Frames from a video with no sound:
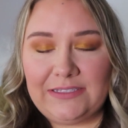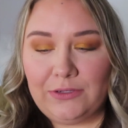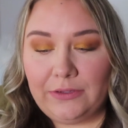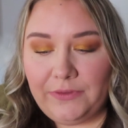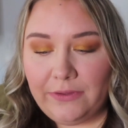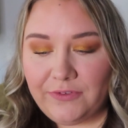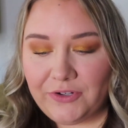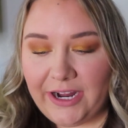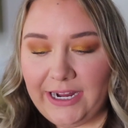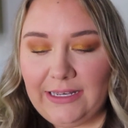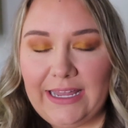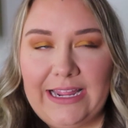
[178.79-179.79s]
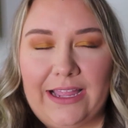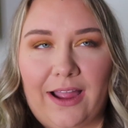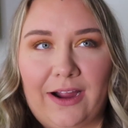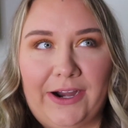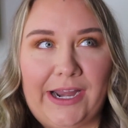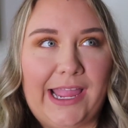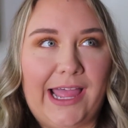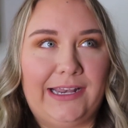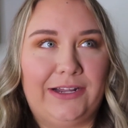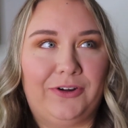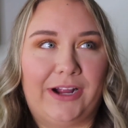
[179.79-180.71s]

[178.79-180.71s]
So if you've tried like Ariana